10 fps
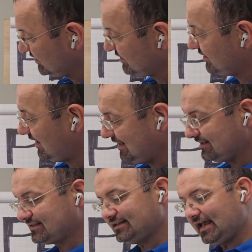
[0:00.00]
the
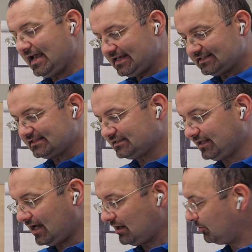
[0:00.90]
sides, at the
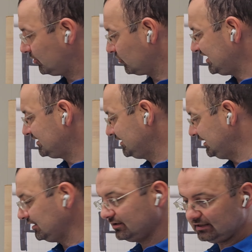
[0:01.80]
top right
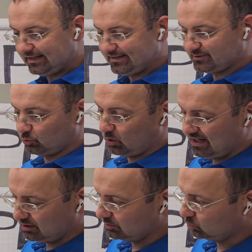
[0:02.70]
here as
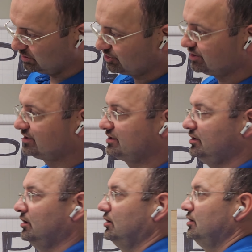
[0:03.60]
well, which is
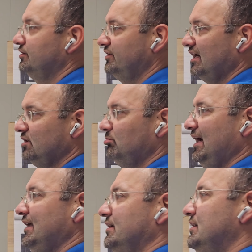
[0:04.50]
not
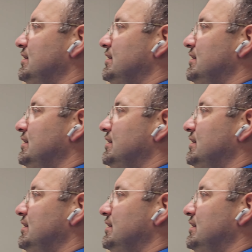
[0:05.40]
bad.